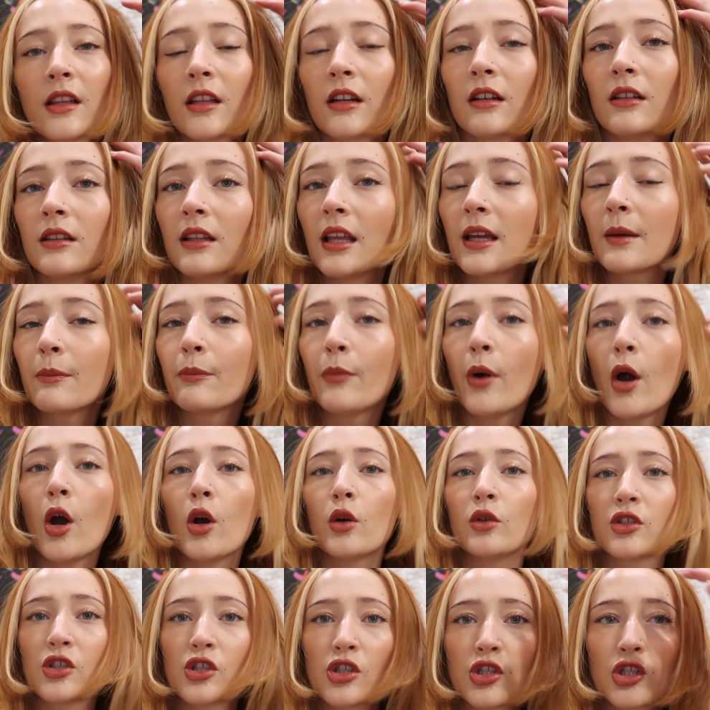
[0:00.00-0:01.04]
a little like
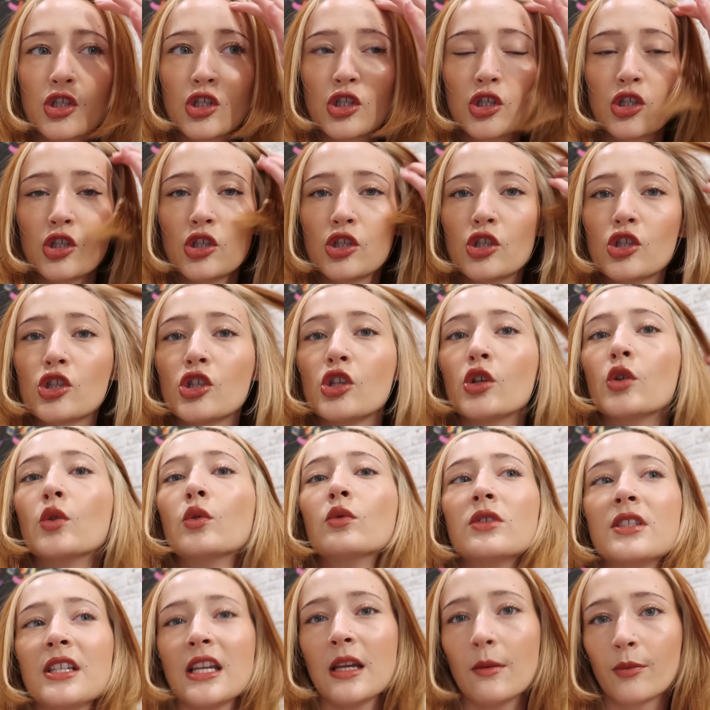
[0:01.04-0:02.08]
post
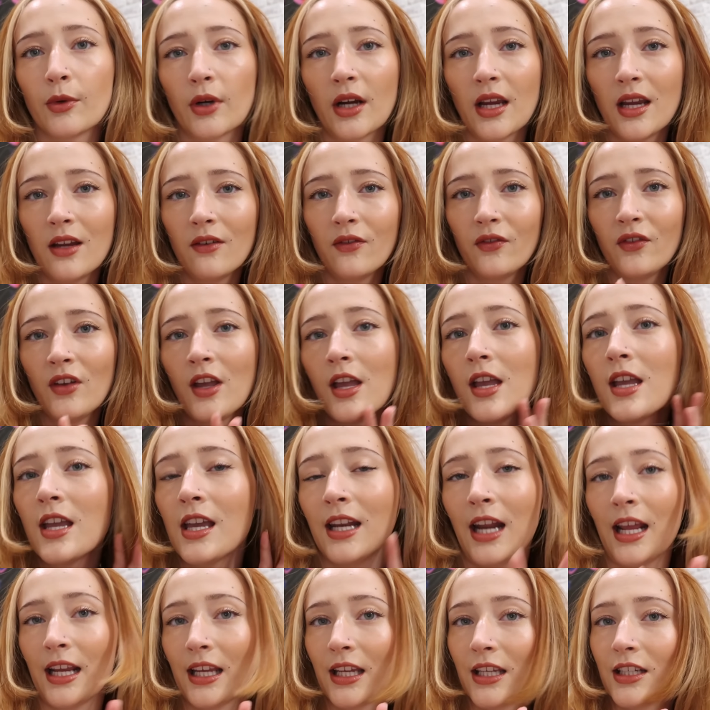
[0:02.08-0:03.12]
shoot debrief
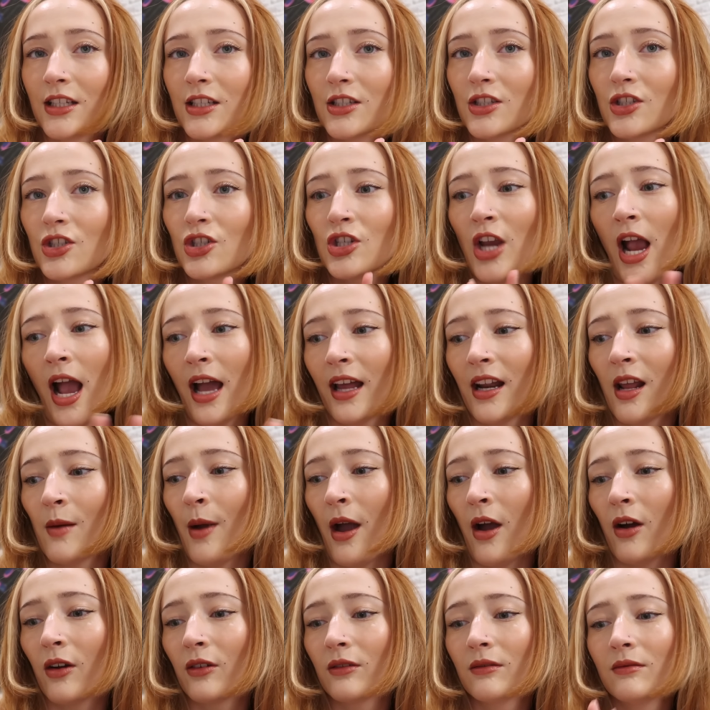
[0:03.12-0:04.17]
and I could chat
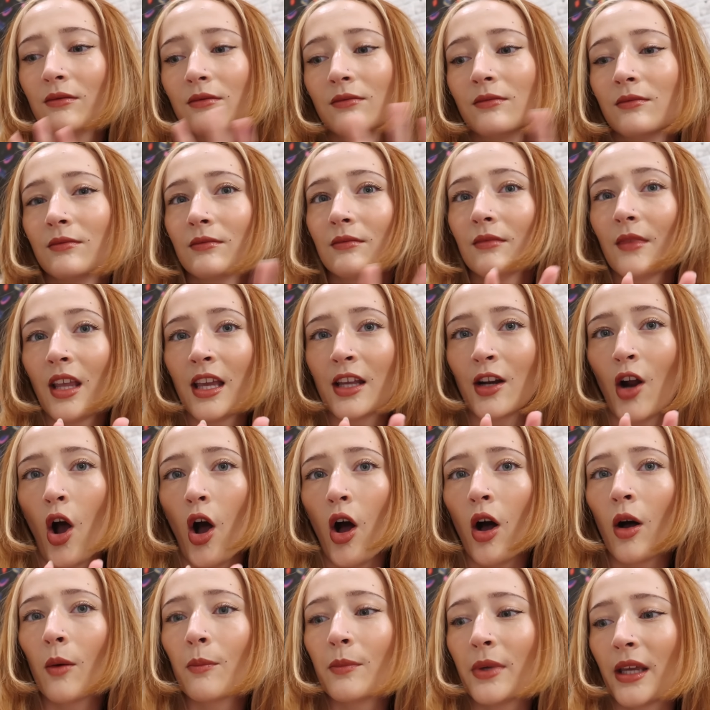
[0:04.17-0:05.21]
about it
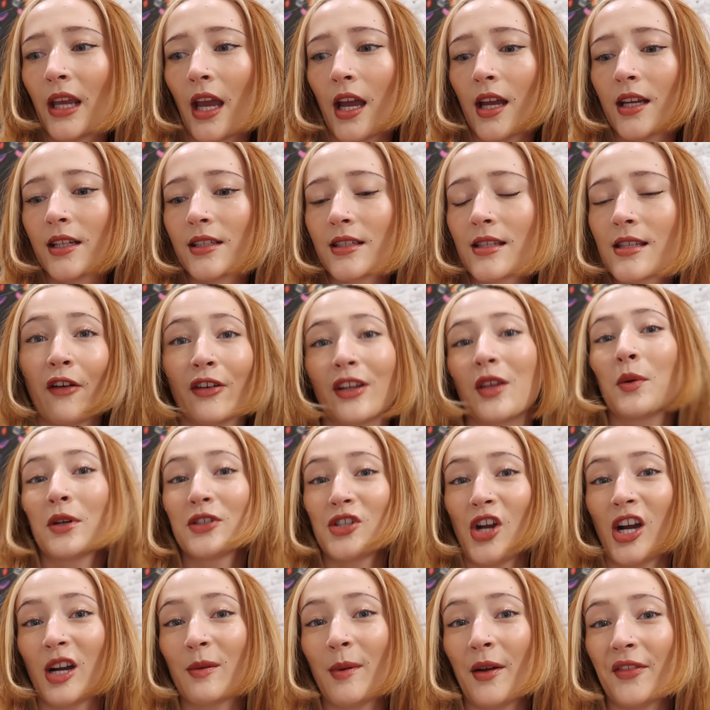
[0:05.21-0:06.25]
all because I really want
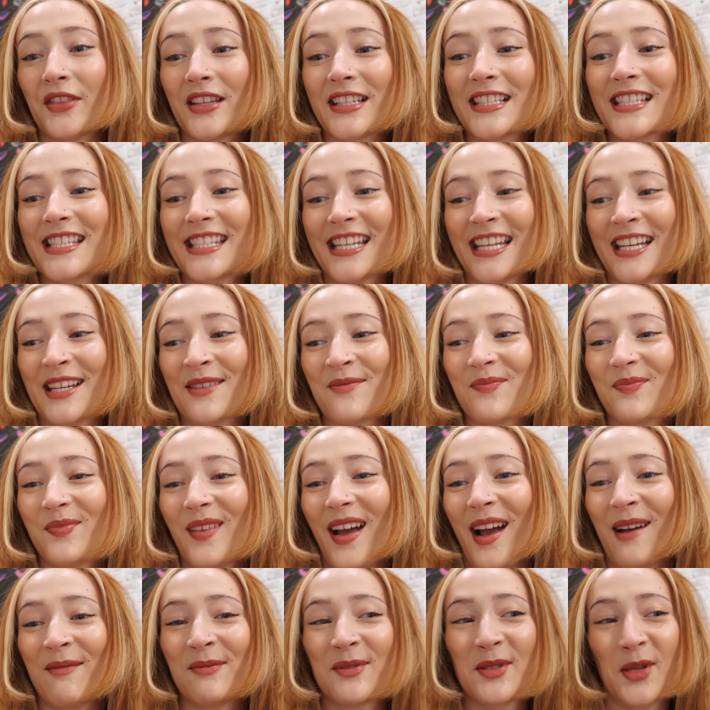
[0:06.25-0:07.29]
to talk about this team.
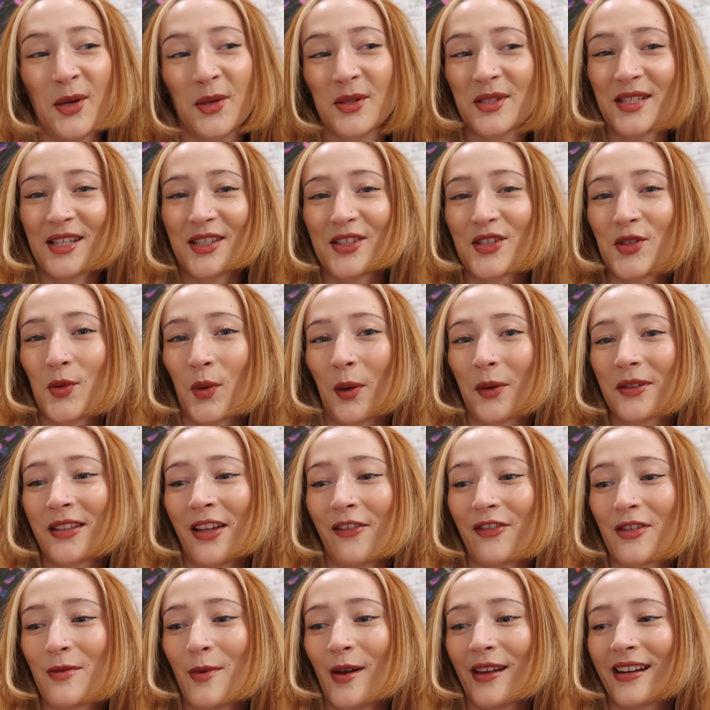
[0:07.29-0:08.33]
I'm so excited to work with
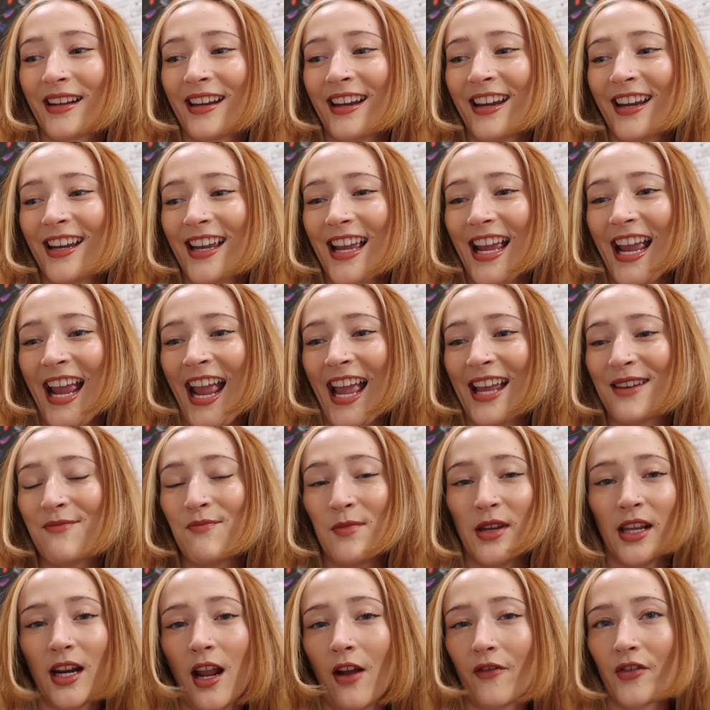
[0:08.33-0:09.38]
everybody
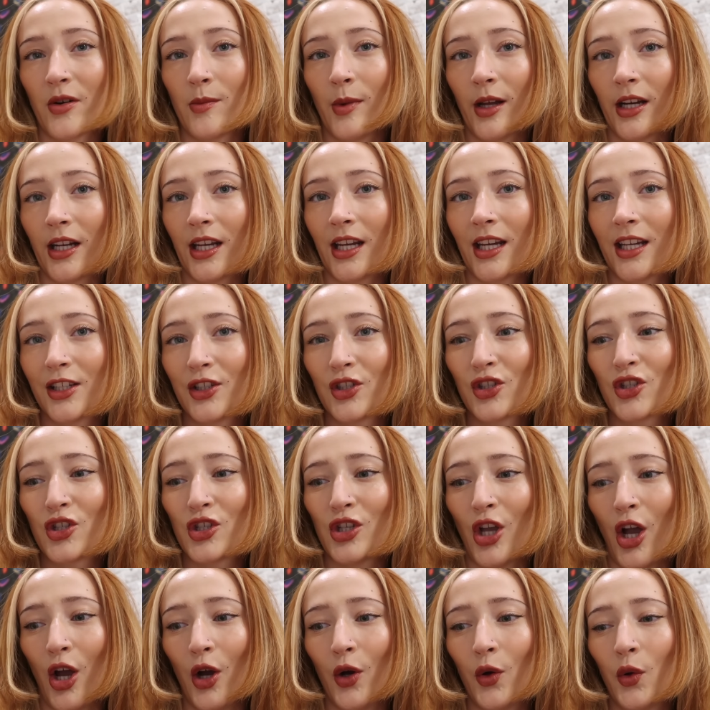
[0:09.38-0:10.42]
and meet everybody.
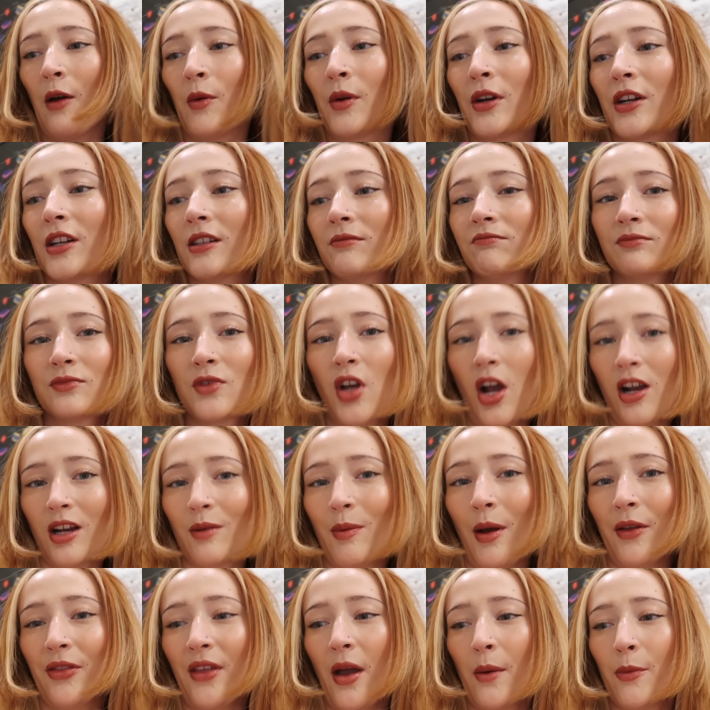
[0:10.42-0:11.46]
So I want to talk
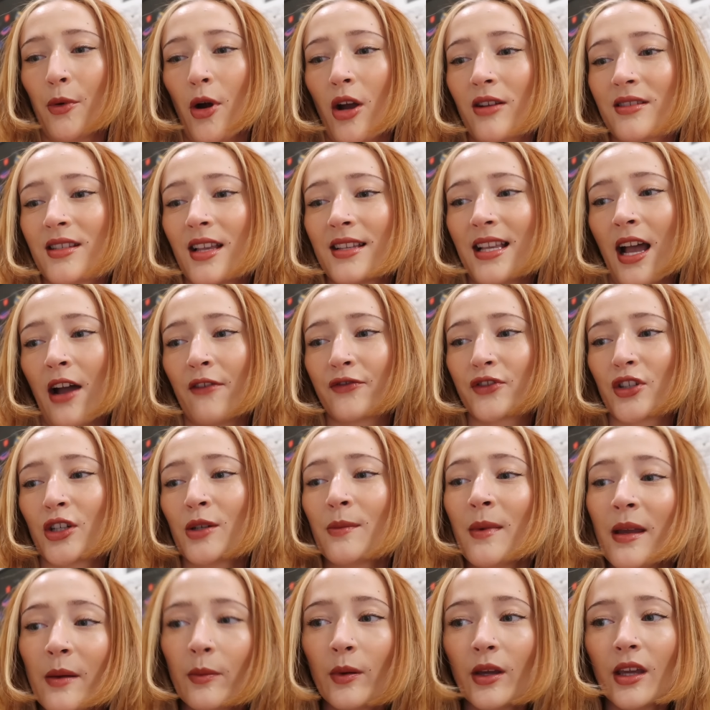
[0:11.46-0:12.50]
about that process
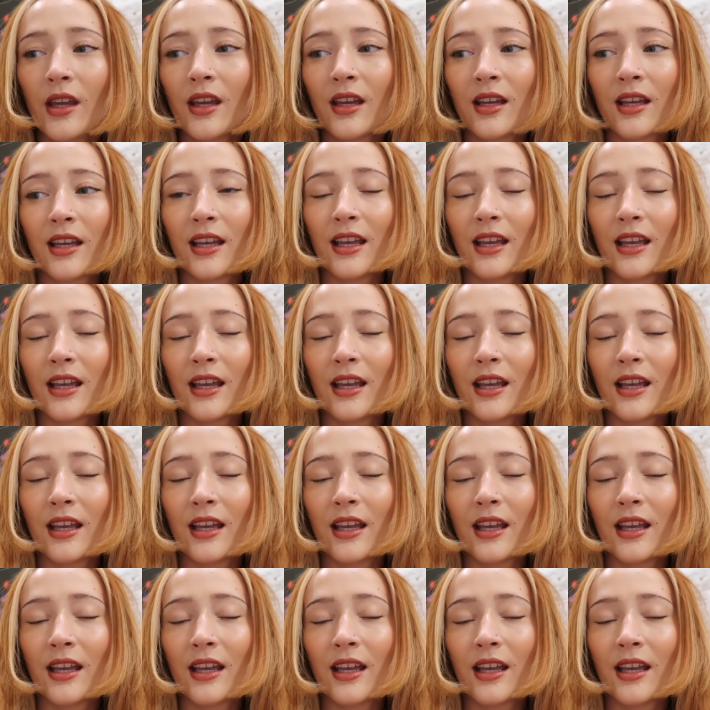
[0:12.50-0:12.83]
after maybe